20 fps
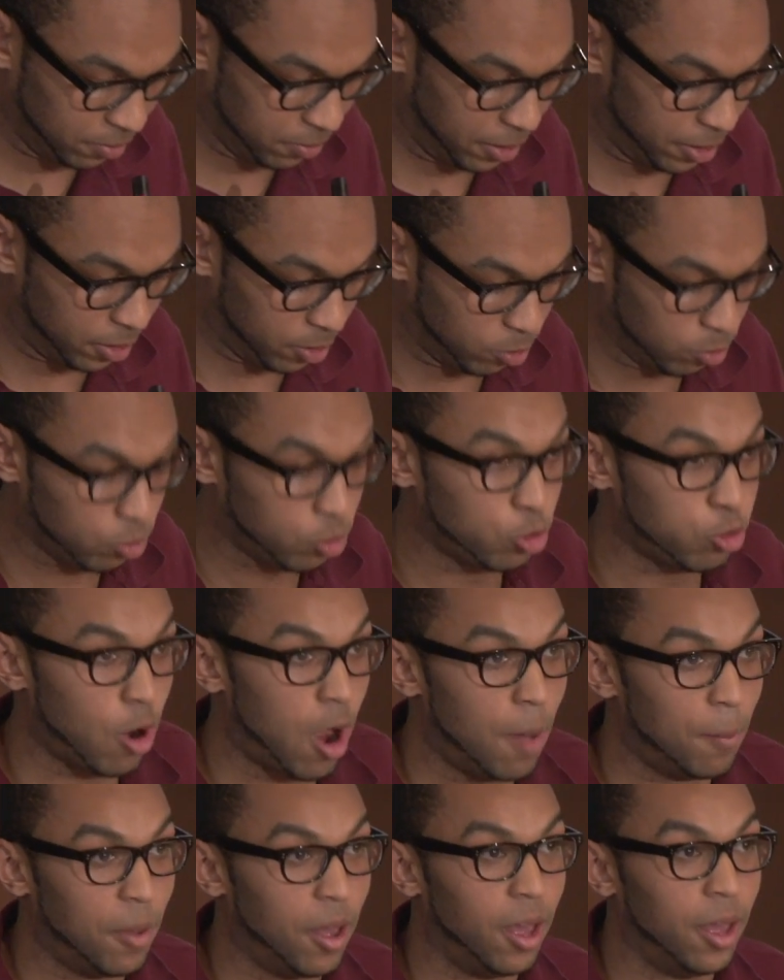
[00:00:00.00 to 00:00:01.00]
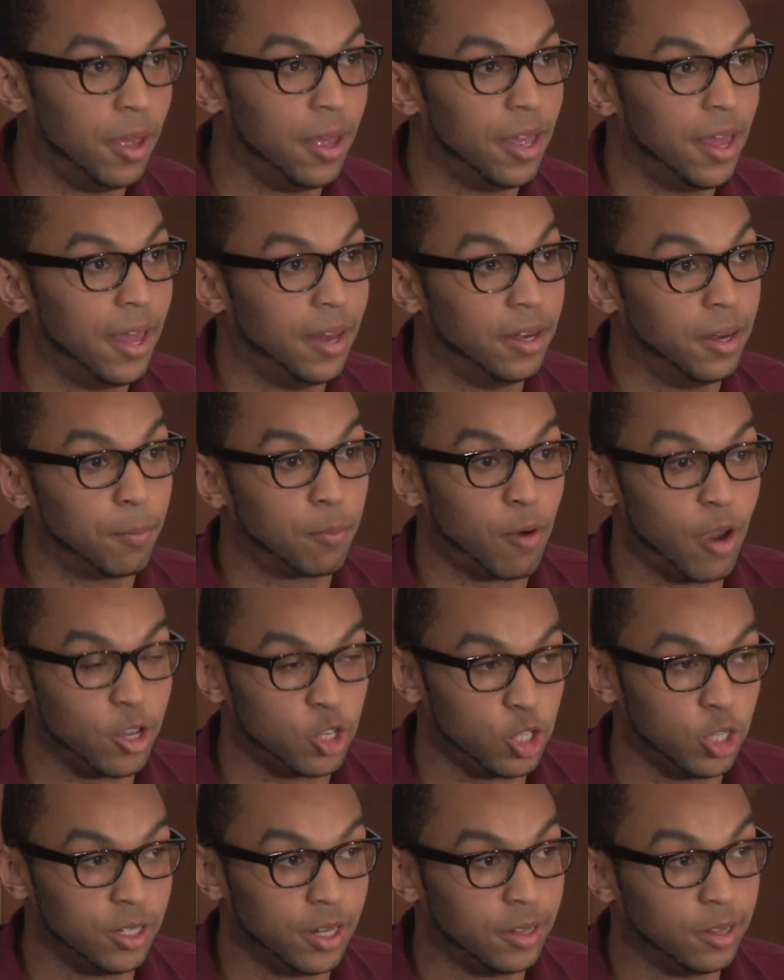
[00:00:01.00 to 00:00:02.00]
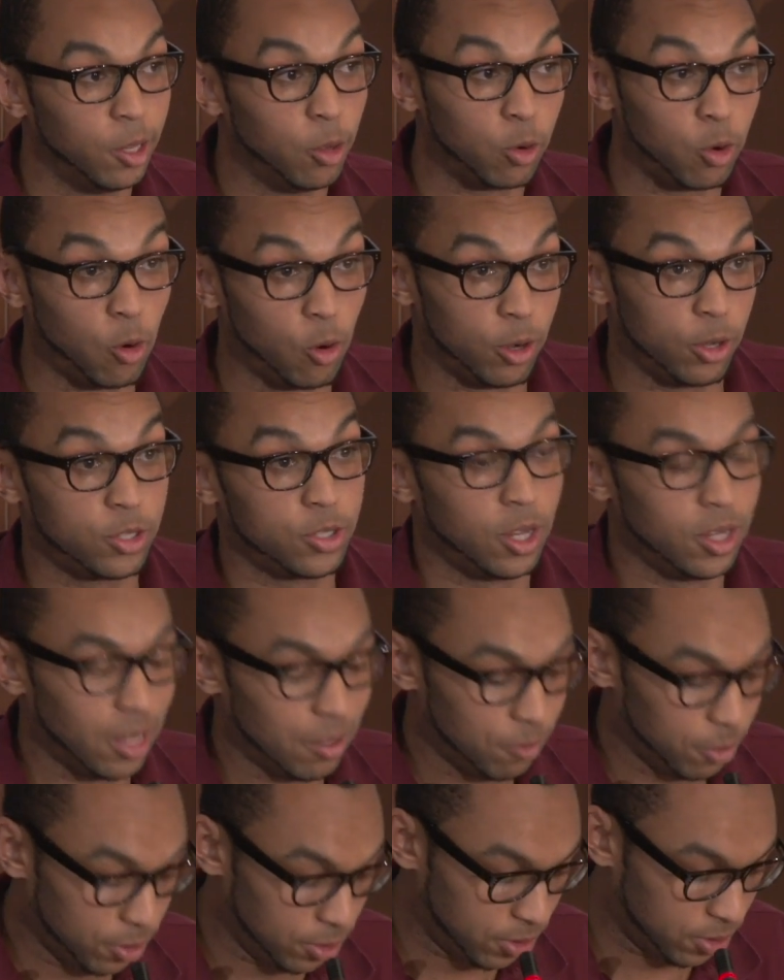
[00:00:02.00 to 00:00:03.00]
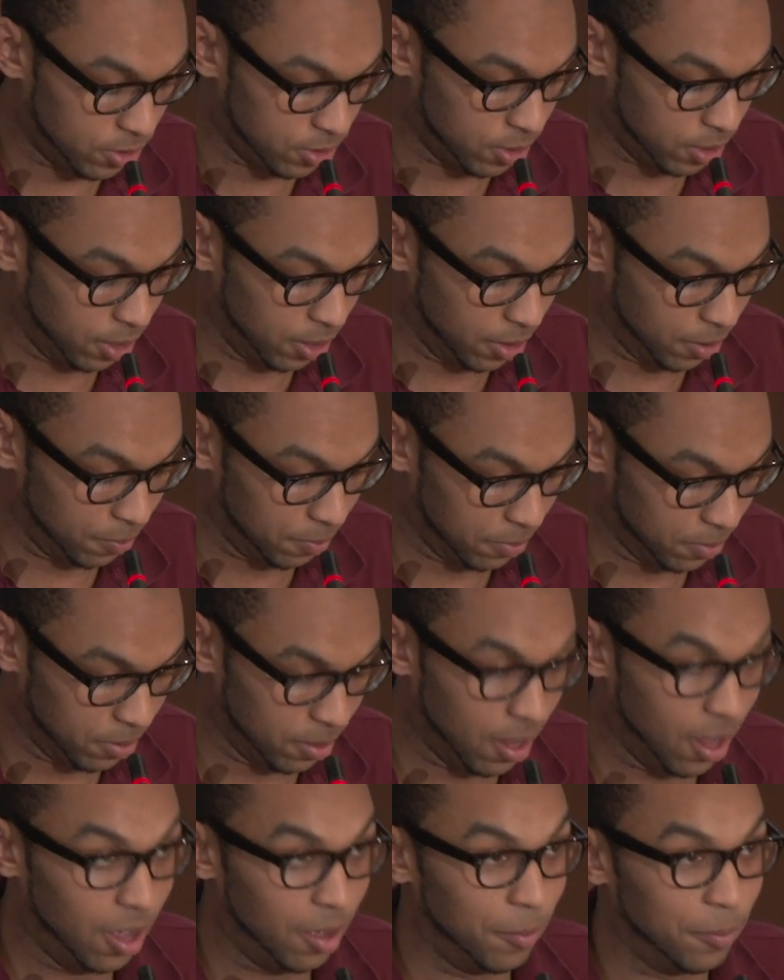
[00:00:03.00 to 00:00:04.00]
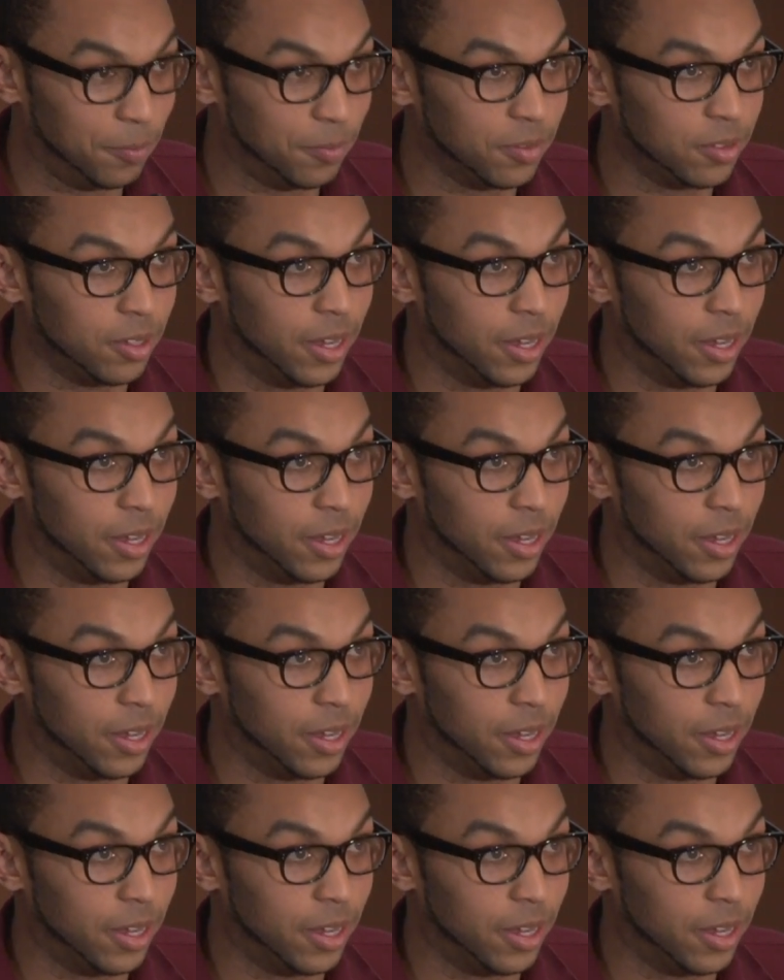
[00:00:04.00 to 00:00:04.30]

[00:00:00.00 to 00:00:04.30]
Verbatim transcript: like trauma and depression and low cortisol levels to um,